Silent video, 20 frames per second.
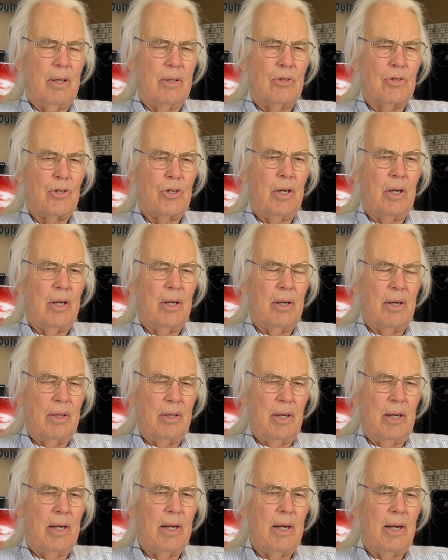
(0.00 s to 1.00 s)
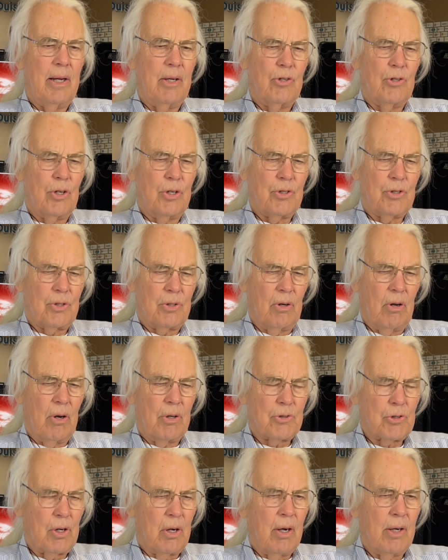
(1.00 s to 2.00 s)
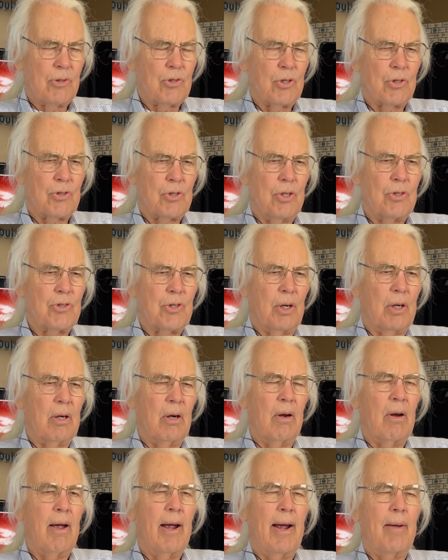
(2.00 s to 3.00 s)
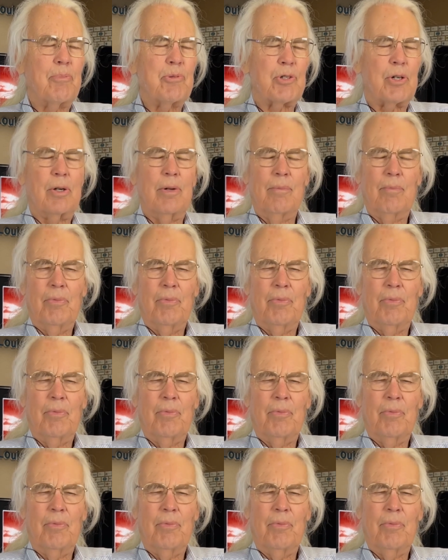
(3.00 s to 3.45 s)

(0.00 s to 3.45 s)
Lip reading: he had just lost consciousness and collapsed.